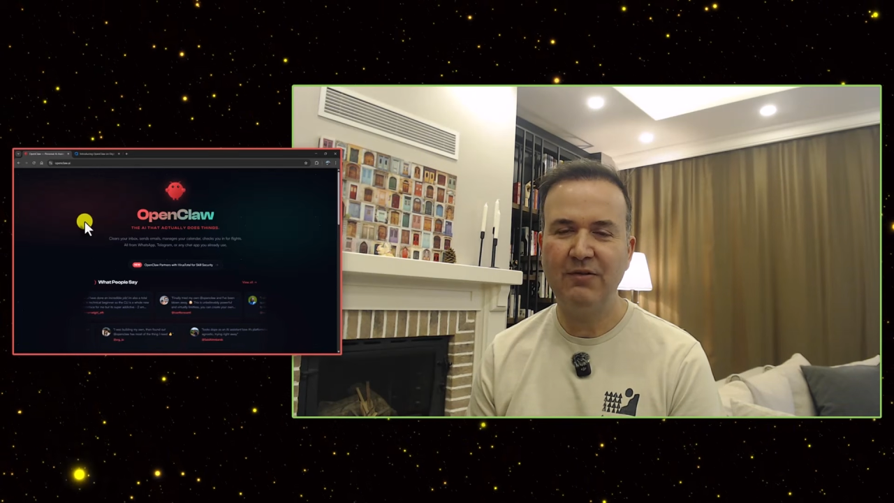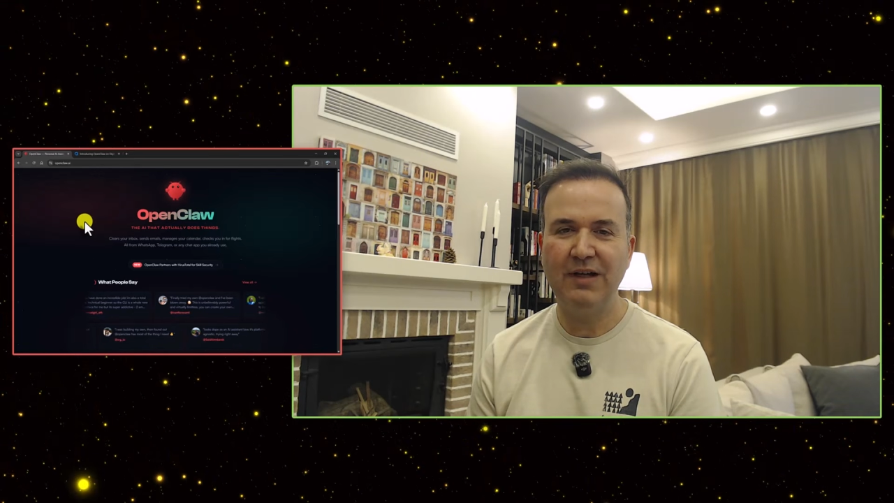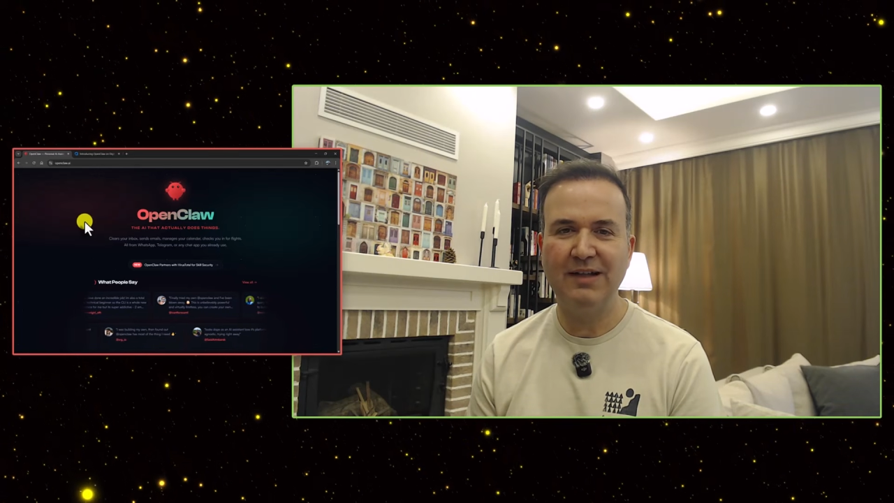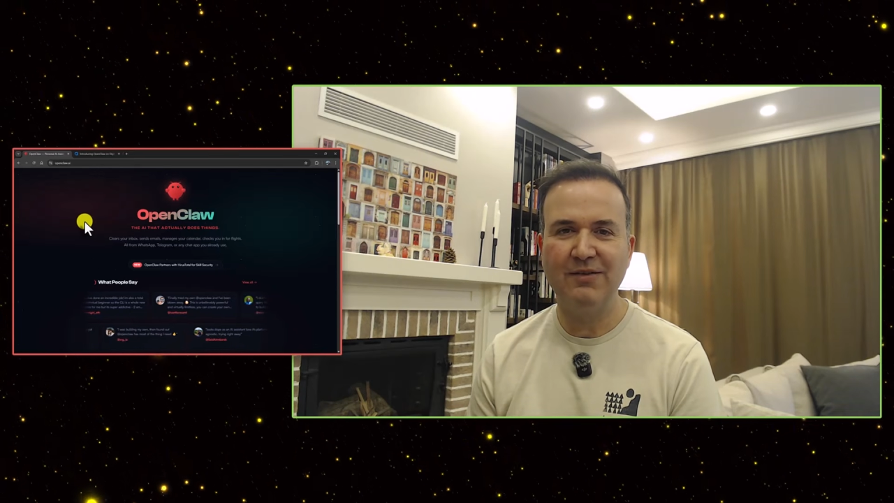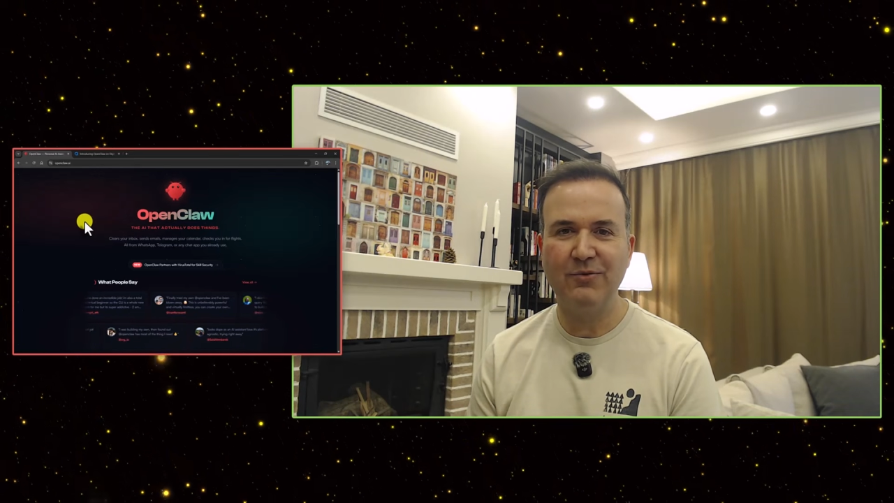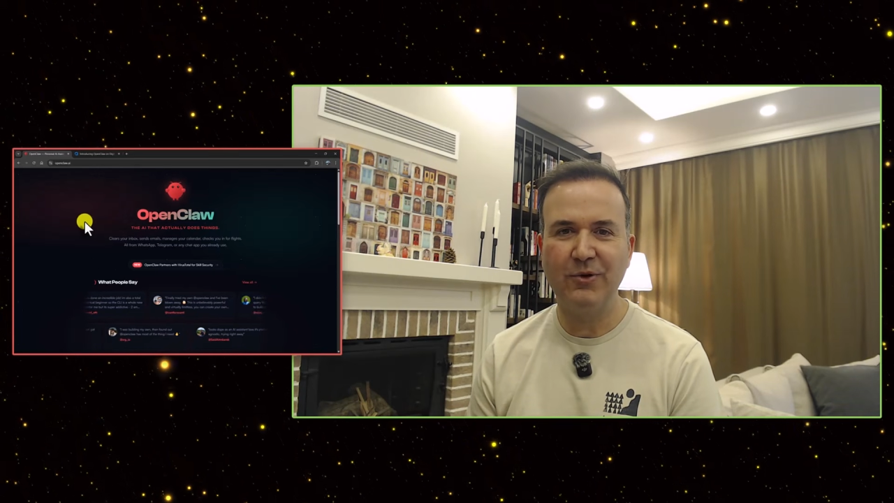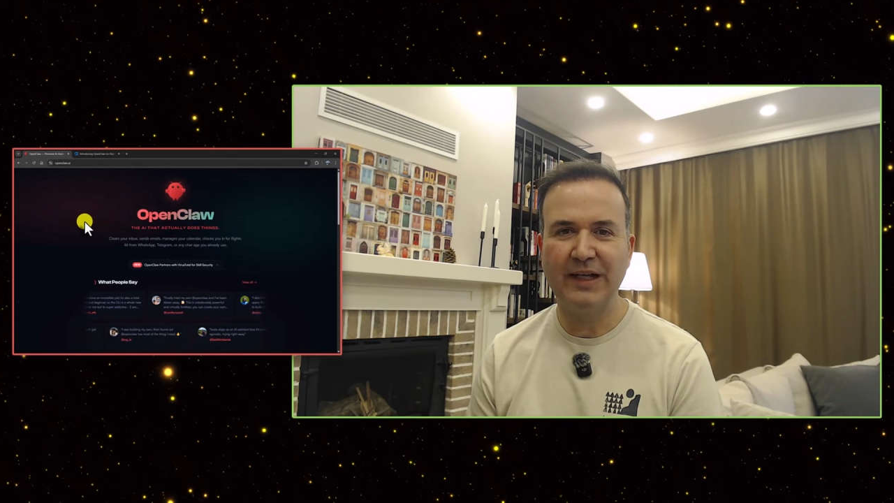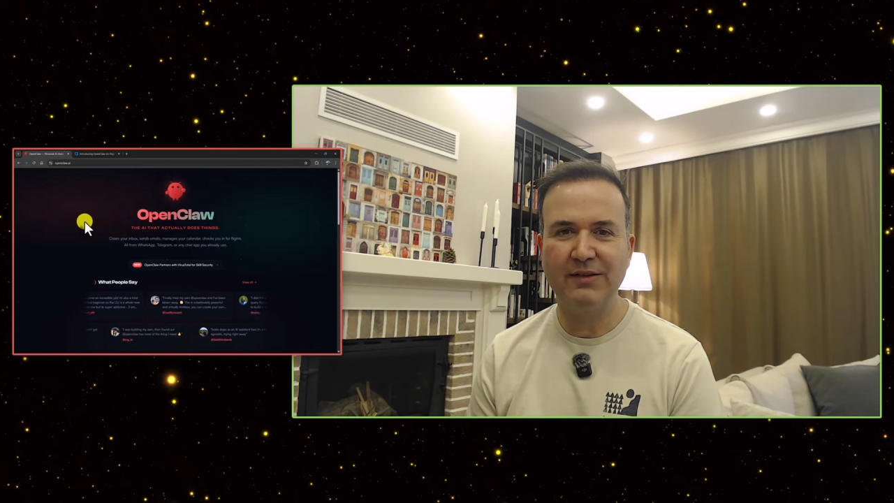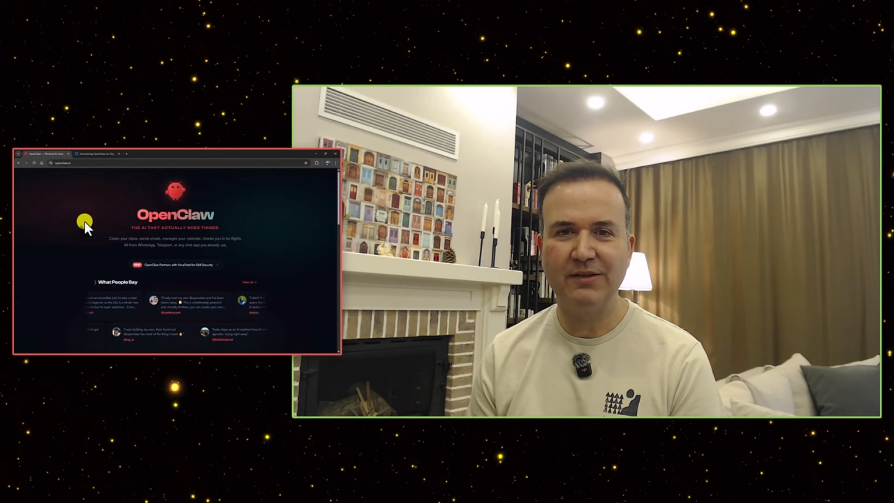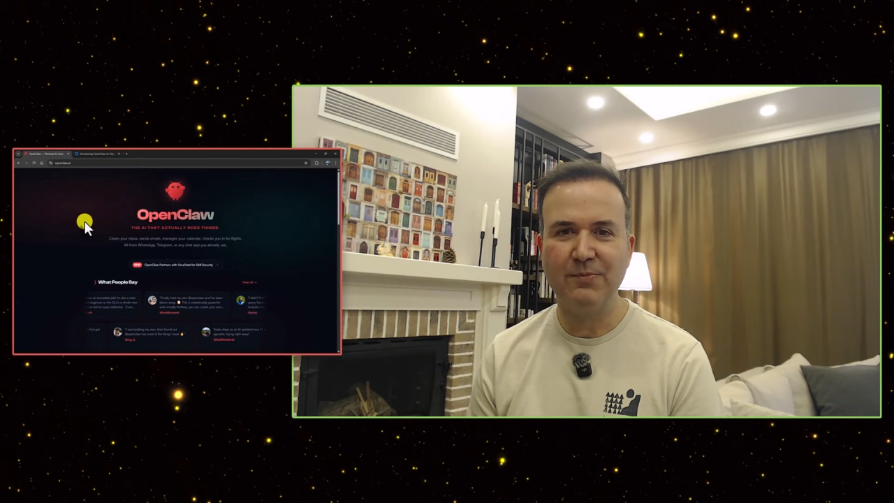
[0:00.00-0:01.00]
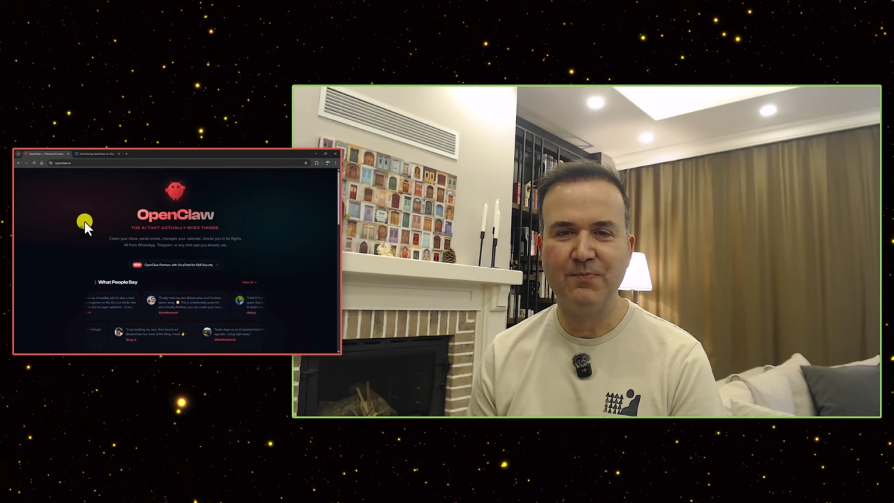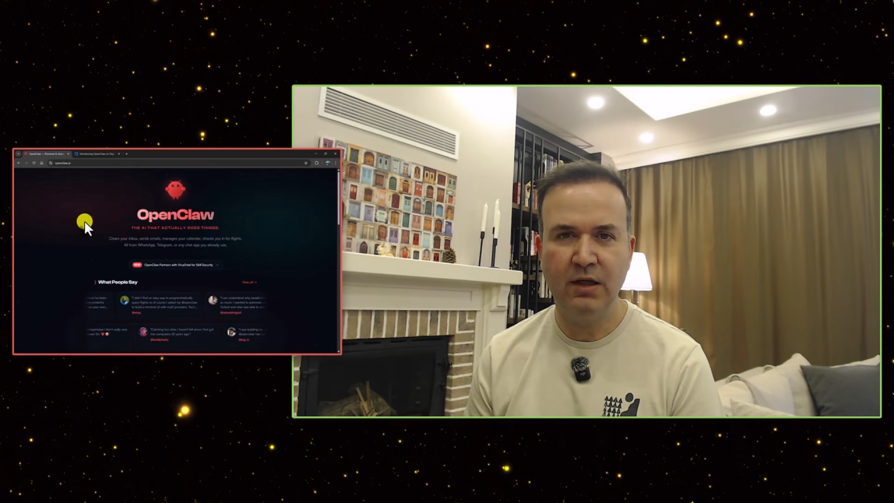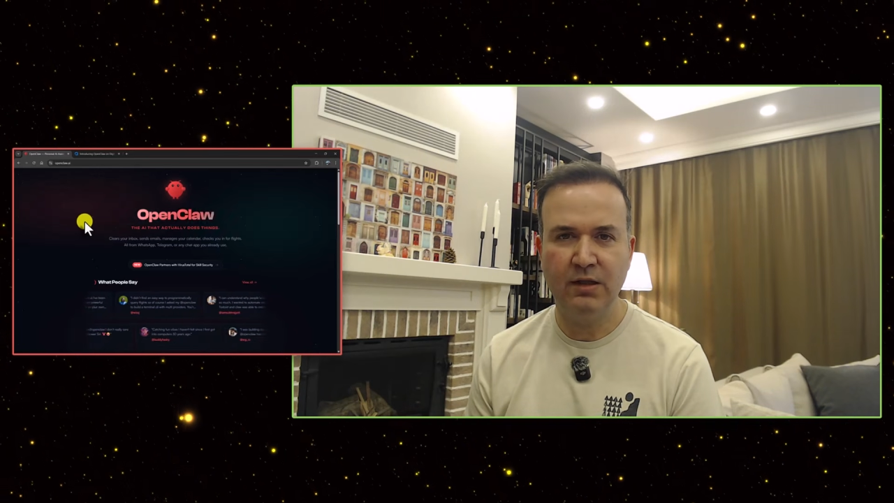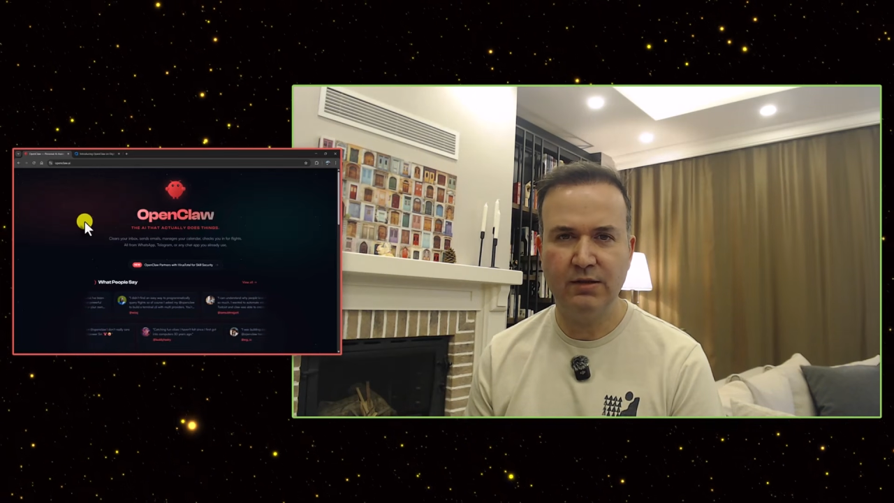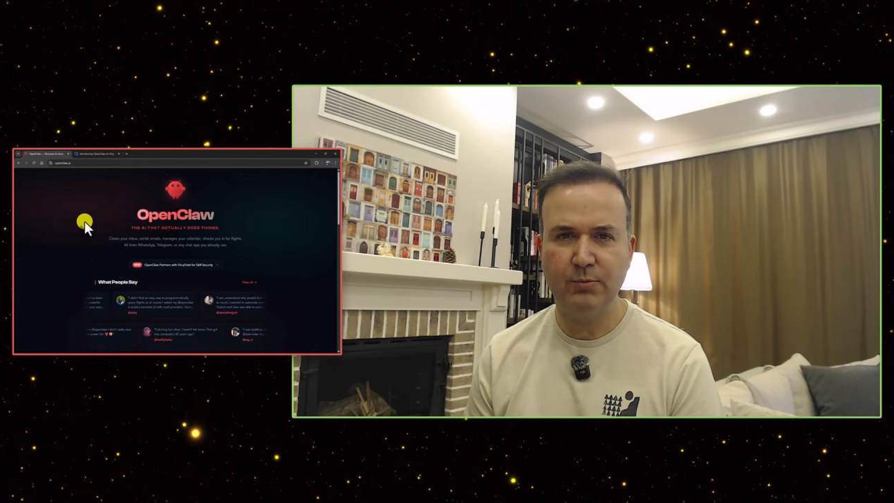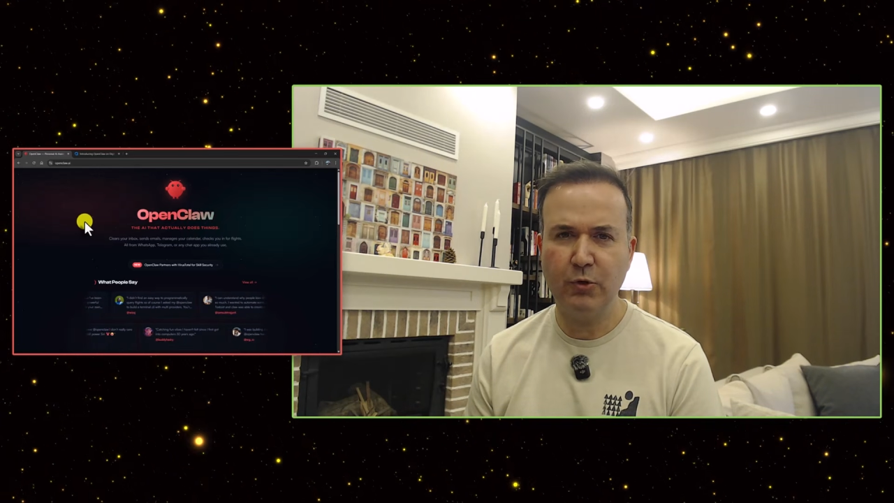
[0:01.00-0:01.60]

Well, forget them. The